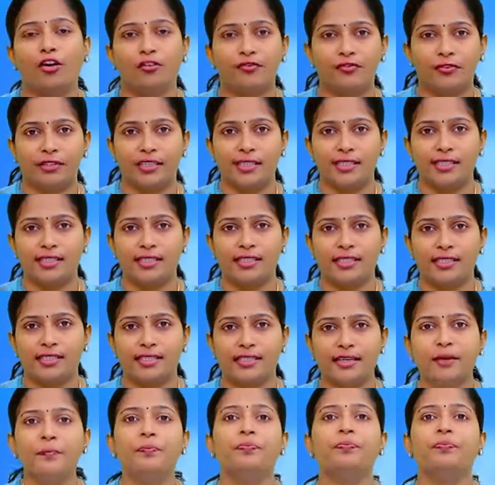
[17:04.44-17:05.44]
Confidence is
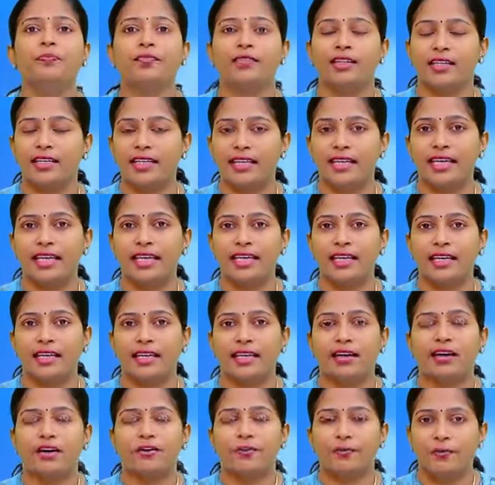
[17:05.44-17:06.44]
the
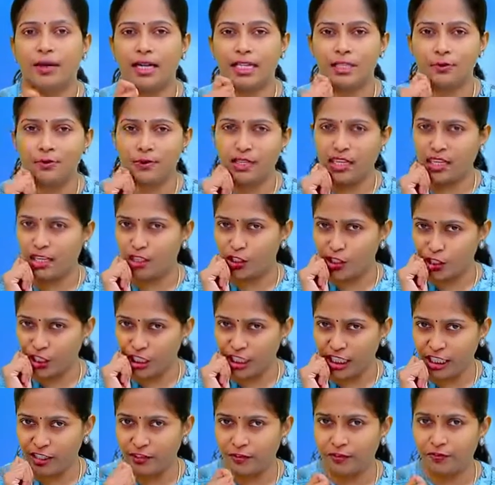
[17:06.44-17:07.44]
key. Once we
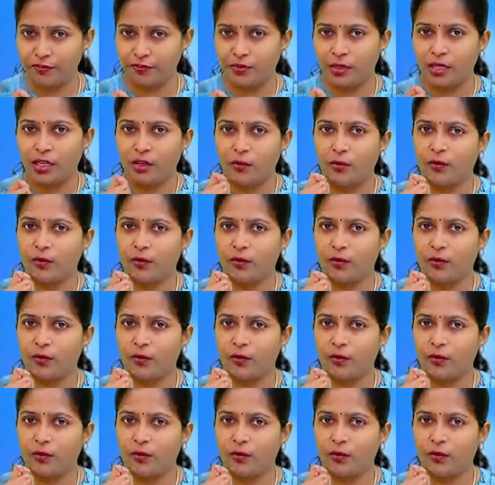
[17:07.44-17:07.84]
achieve